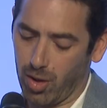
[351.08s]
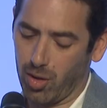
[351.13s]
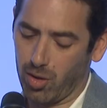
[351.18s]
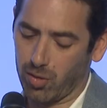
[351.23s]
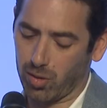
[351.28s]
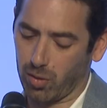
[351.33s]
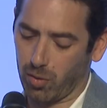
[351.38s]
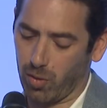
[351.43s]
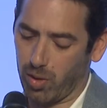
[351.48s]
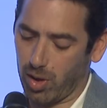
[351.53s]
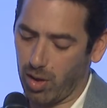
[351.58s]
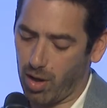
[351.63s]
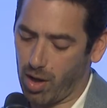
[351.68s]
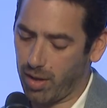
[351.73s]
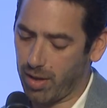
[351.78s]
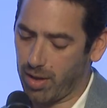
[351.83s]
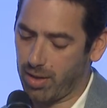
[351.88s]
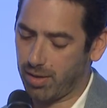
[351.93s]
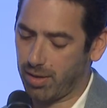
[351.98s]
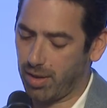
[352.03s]
So for the
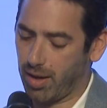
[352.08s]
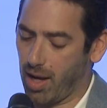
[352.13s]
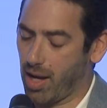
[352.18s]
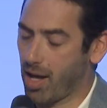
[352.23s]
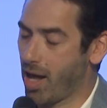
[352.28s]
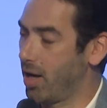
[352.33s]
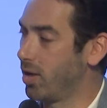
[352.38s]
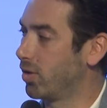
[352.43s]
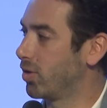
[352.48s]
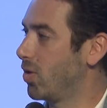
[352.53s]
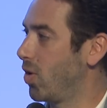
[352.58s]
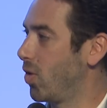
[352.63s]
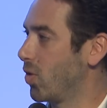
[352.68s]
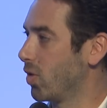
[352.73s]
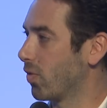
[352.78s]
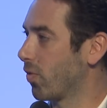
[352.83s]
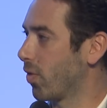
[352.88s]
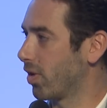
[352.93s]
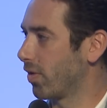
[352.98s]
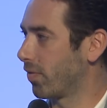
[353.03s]
audience today getting to know you
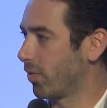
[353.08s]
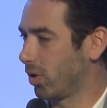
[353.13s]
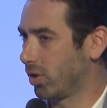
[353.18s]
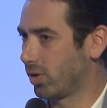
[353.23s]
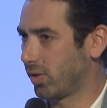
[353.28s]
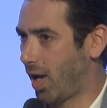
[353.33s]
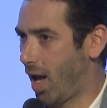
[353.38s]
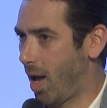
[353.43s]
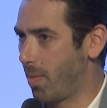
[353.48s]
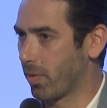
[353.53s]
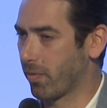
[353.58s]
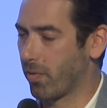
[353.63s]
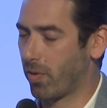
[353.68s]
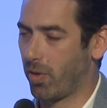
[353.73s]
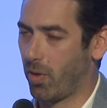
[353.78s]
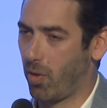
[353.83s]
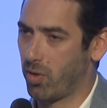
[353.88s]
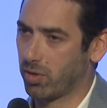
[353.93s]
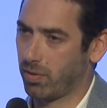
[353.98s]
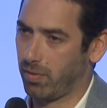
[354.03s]
for the first time, or for
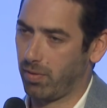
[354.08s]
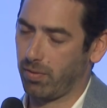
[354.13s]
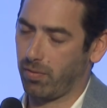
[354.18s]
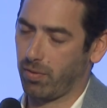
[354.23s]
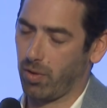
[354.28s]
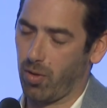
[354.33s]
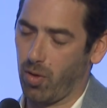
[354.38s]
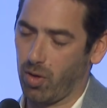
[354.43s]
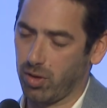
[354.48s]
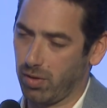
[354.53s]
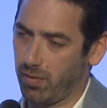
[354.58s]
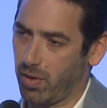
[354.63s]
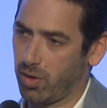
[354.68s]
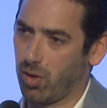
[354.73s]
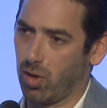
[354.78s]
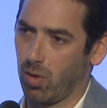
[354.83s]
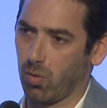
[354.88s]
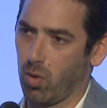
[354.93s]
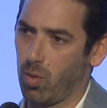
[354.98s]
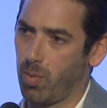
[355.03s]
those of us in
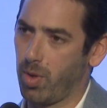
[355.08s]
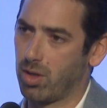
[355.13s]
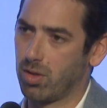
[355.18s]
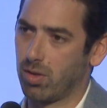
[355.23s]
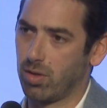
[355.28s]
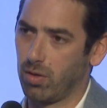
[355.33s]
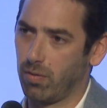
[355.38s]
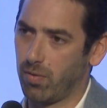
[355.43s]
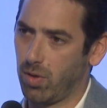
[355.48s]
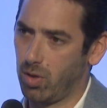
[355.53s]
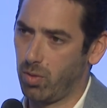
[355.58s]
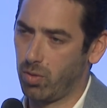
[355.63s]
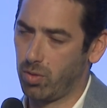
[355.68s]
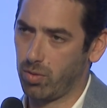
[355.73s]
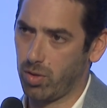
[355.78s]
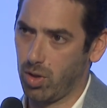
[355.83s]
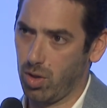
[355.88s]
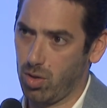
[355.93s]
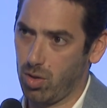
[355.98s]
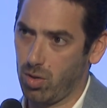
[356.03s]
the room that still view
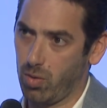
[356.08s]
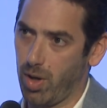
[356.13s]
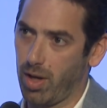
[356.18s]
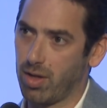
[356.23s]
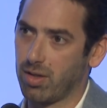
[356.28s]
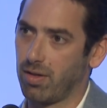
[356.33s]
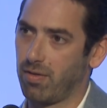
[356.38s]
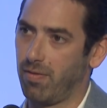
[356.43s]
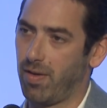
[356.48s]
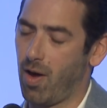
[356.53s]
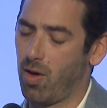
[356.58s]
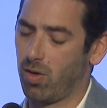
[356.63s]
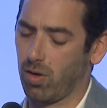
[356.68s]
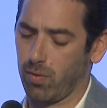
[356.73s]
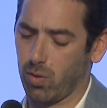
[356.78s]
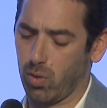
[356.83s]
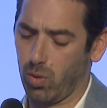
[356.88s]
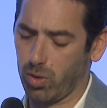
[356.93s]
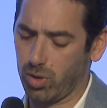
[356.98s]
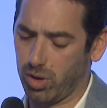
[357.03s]
you as the founder of
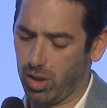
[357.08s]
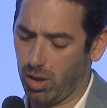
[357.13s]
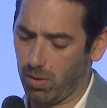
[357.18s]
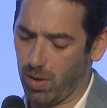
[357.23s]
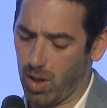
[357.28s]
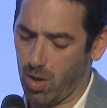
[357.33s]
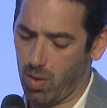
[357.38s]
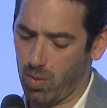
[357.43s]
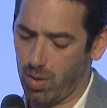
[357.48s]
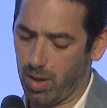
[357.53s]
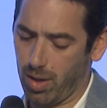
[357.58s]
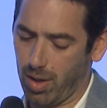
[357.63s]
Course Hero,